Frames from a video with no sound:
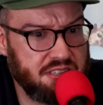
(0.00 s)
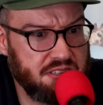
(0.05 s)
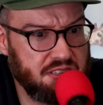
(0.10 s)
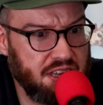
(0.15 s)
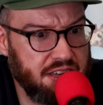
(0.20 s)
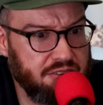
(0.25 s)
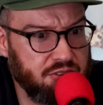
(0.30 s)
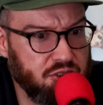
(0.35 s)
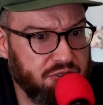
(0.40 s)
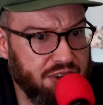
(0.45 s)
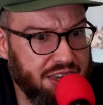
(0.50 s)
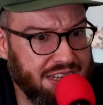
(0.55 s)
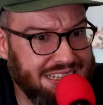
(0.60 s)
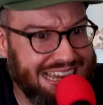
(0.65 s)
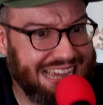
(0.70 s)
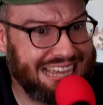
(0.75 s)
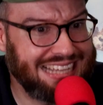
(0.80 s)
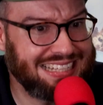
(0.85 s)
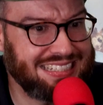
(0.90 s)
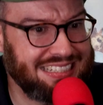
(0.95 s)
His life's
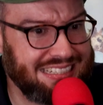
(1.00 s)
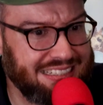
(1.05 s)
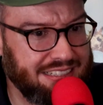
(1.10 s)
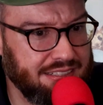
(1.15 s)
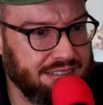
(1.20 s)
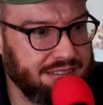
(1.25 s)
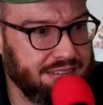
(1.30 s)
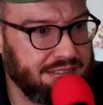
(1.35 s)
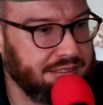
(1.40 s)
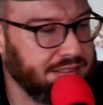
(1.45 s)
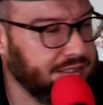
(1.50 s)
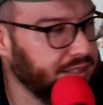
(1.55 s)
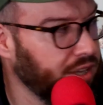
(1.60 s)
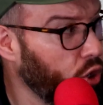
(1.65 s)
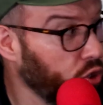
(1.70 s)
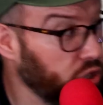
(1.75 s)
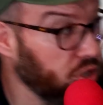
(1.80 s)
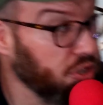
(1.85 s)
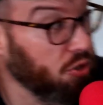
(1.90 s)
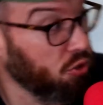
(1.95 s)
fantastic.
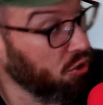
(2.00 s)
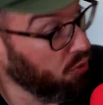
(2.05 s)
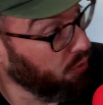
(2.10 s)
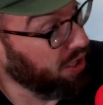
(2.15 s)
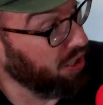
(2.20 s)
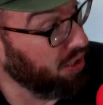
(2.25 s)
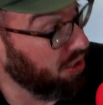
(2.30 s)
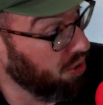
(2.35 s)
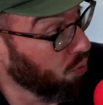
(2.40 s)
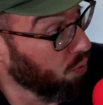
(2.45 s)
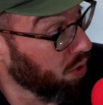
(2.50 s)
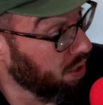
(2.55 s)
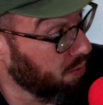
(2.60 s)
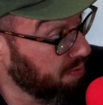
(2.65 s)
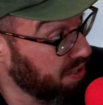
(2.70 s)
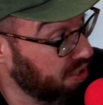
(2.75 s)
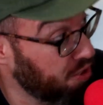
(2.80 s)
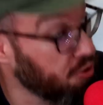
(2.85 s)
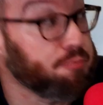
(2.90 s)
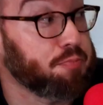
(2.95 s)
Oh, wait, you're worried
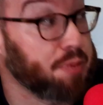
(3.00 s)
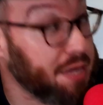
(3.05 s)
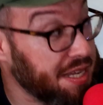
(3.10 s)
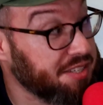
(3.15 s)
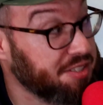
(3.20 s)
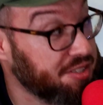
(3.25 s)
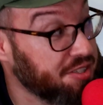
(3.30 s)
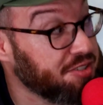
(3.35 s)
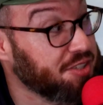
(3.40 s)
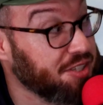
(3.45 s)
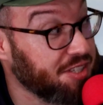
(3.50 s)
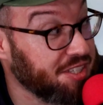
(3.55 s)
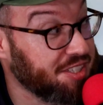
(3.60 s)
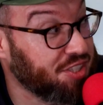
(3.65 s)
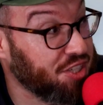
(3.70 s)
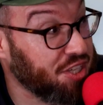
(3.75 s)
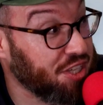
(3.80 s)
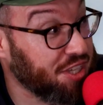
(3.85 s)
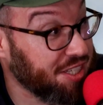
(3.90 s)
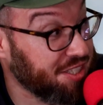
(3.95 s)
Mr. Beast is going to
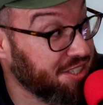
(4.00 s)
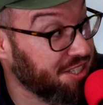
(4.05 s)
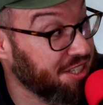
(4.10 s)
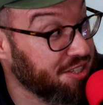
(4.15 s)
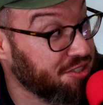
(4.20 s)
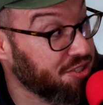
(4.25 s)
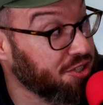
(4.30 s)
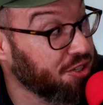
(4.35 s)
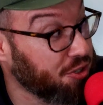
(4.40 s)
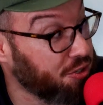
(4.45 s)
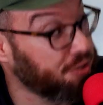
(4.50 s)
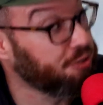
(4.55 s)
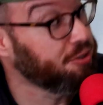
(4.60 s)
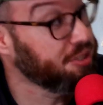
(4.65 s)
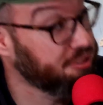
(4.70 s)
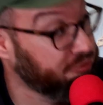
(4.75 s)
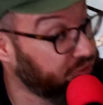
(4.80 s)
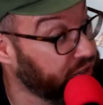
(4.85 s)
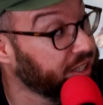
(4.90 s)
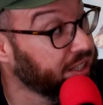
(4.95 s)
see this and it's going to hurt
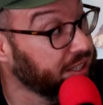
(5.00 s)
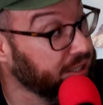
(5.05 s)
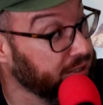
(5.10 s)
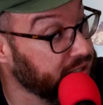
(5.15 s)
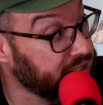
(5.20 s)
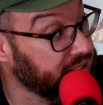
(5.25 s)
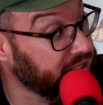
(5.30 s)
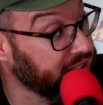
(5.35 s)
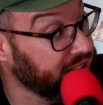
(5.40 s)
his feelings.